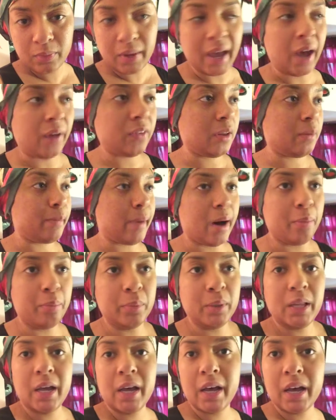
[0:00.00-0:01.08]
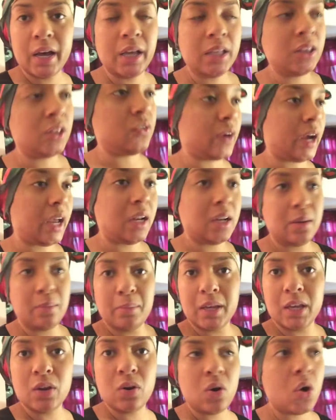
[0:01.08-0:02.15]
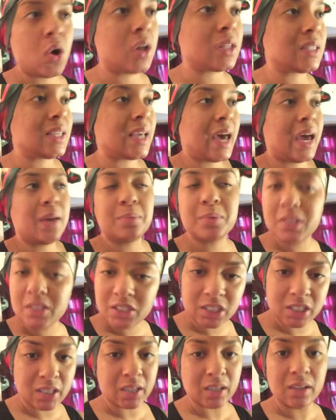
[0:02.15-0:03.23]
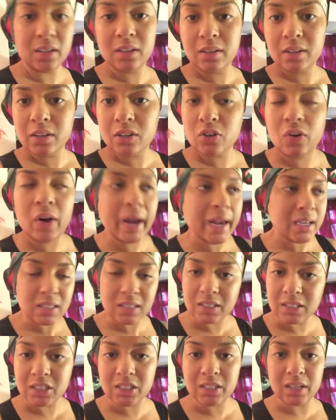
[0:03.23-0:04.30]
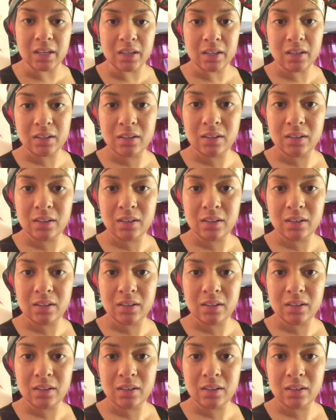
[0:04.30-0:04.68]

After my blood, threatening me, all types of shit. Crazy shit.